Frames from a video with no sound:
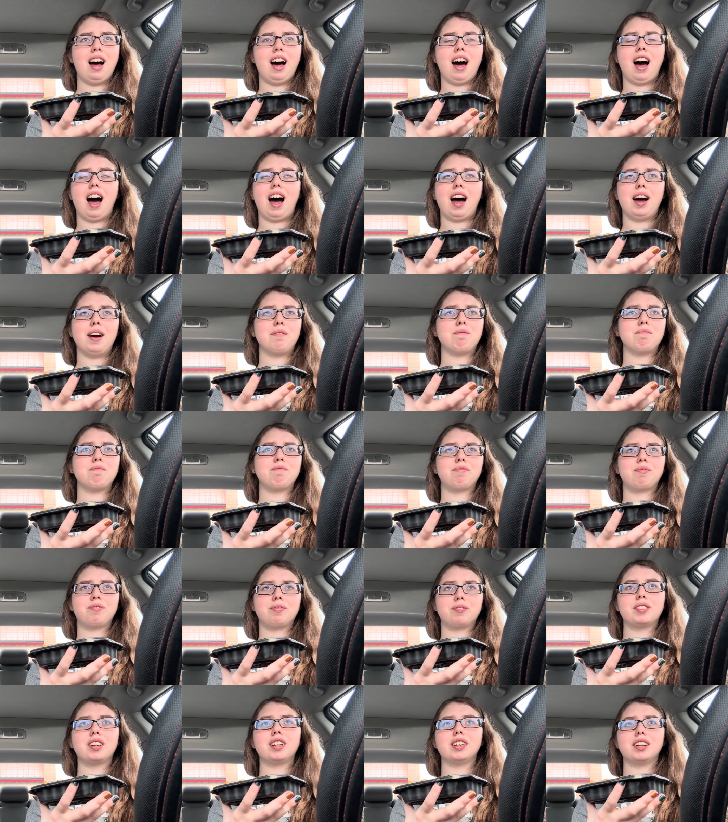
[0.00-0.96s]

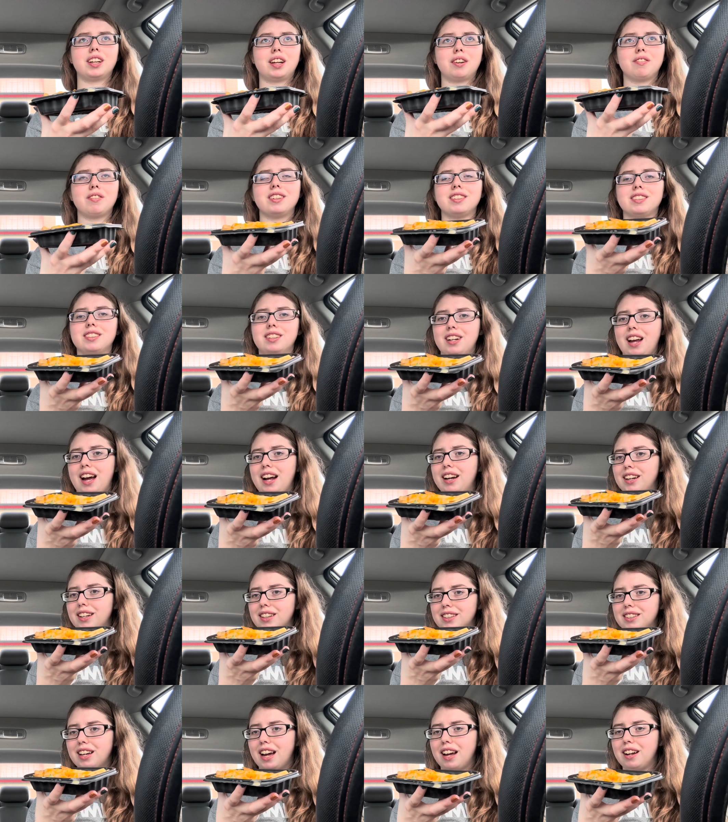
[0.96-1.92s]
I'm gonna give this a 9
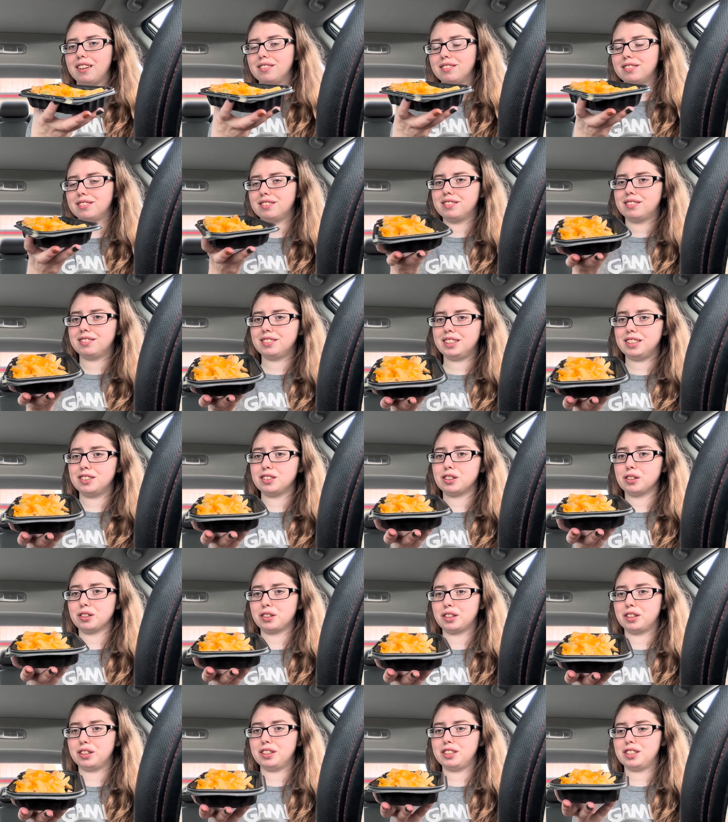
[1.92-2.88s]
out of 10. These are
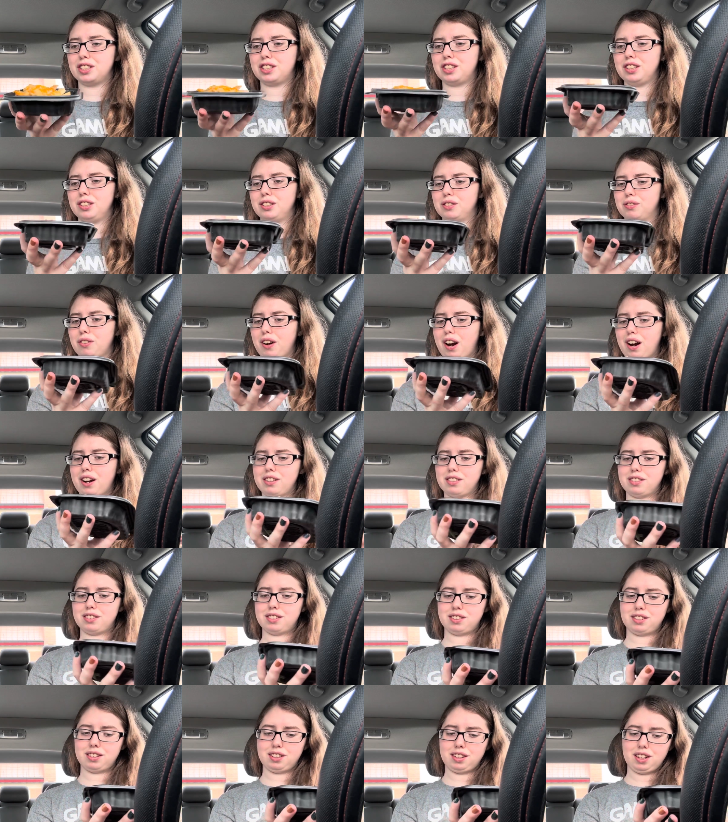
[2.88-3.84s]
good cheese
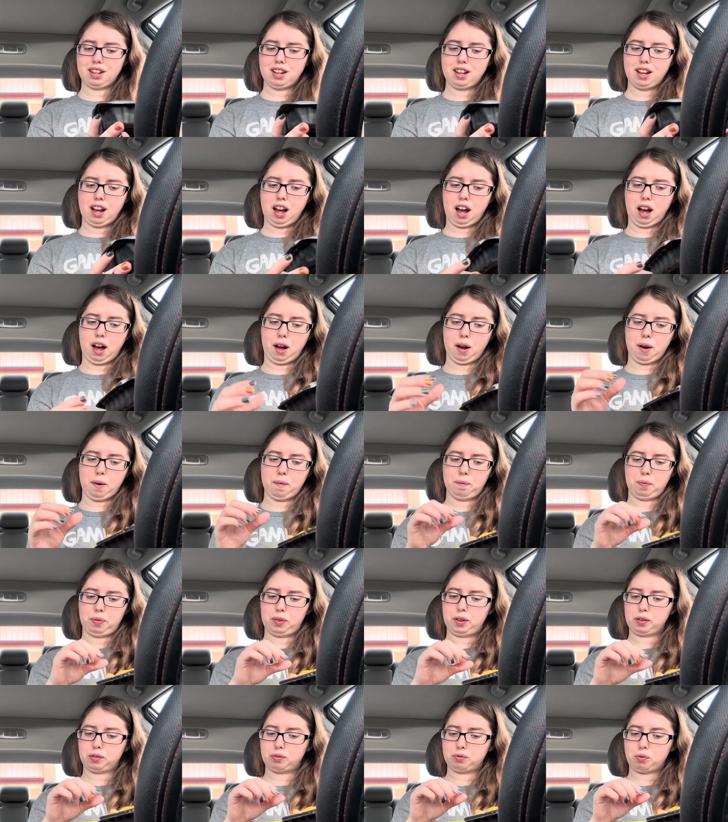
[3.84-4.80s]
fries. Um,
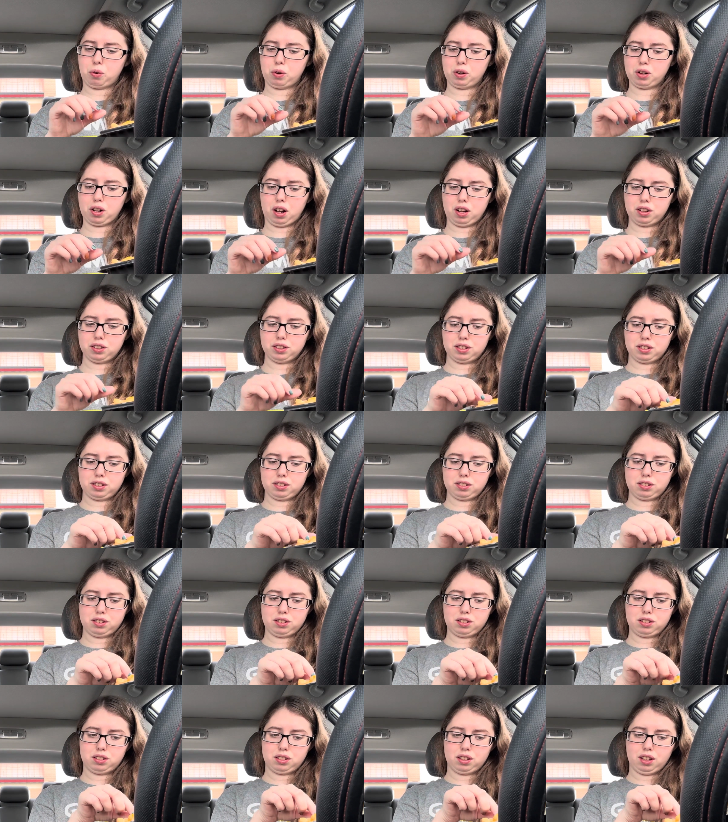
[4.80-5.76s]
they're
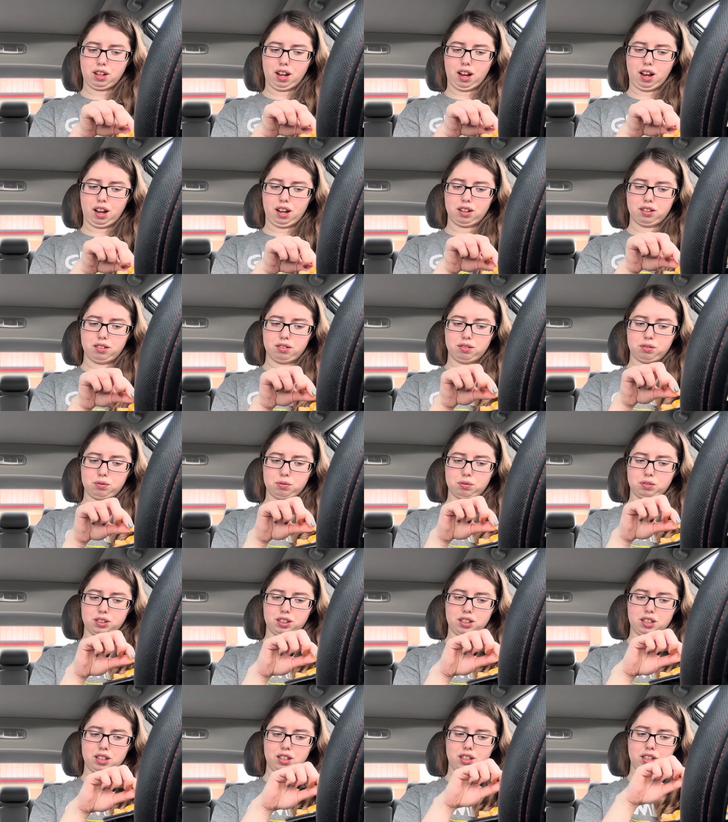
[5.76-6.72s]
$4 and
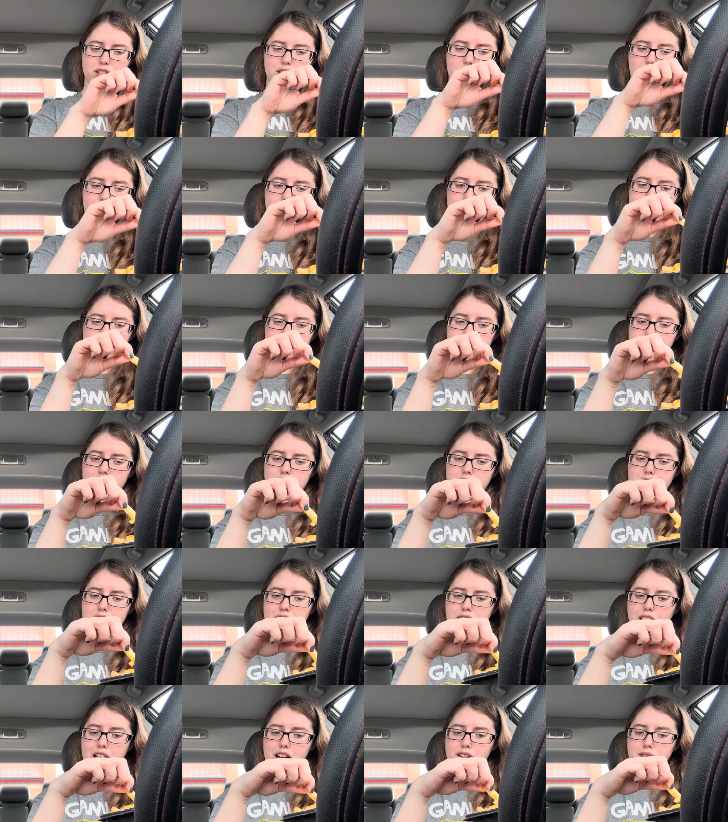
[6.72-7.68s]
really,
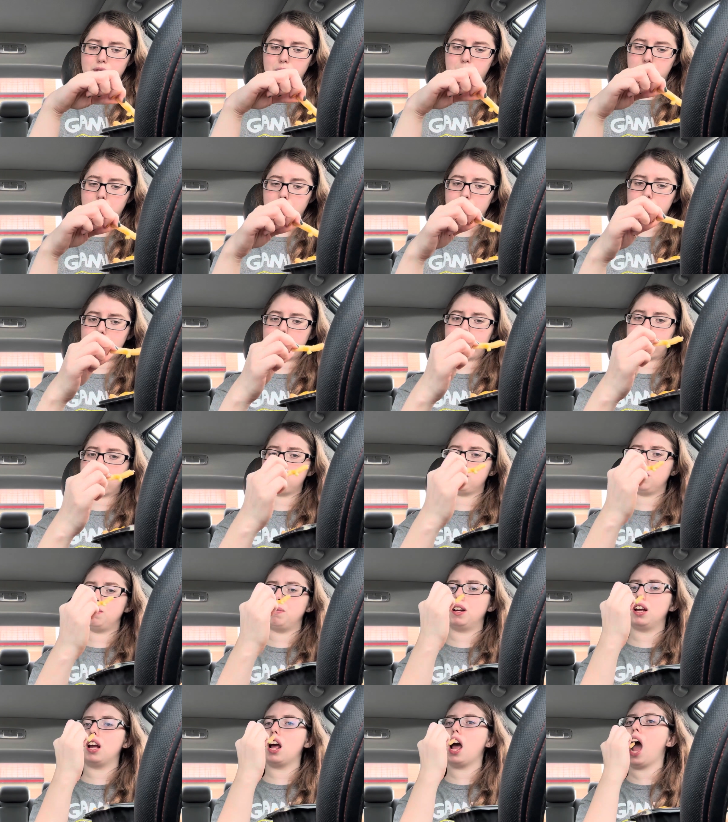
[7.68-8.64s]
honestly, that's worth it to
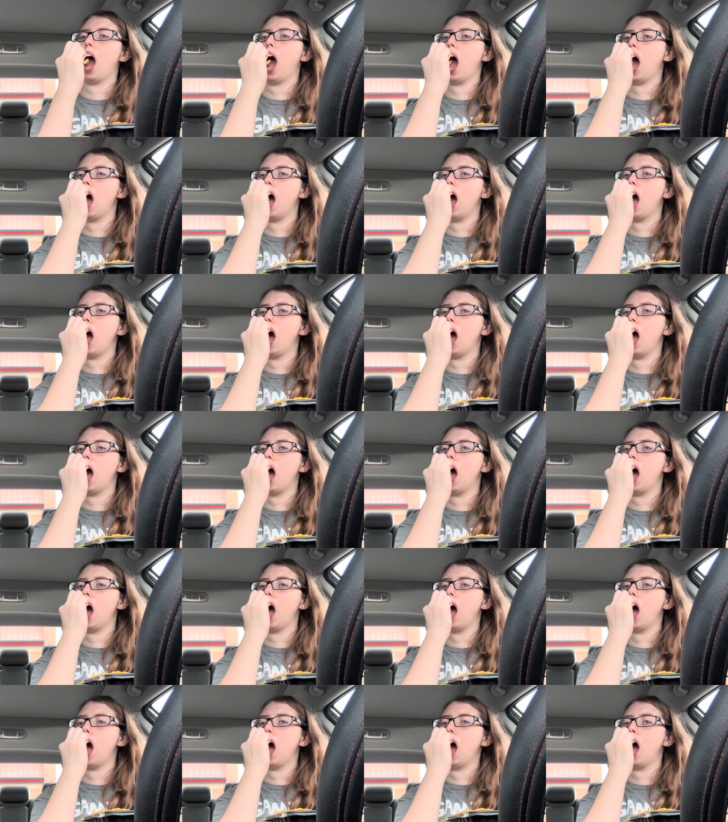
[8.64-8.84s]
me.